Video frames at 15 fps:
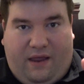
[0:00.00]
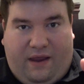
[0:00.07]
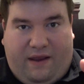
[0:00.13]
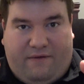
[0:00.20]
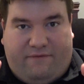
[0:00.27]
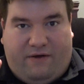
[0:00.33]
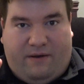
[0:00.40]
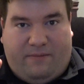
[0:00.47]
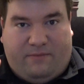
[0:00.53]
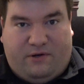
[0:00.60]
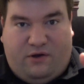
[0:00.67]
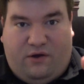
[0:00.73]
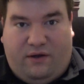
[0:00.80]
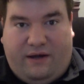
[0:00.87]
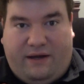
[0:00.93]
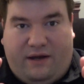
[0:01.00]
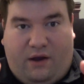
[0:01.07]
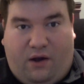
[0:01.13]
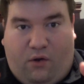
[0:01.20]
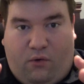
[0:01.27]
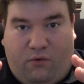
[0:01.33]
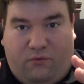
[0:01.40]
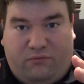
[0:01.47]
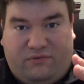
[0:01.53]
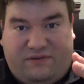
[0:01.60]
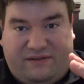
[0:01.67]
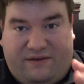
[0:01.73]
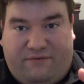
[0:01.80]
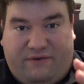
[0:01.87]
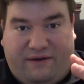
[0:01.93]
if I'm cutting all
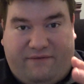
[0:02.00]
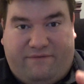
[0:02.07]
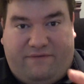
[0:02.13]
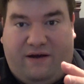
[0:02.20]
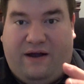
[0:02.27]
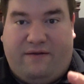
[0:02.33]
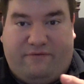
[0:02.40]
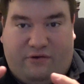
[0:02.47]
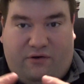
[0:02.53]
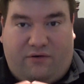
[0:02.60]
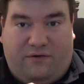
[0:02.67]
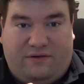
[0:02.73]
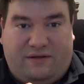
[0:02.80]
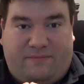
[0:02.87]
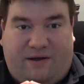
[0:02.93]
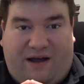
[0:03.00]
75 cards up,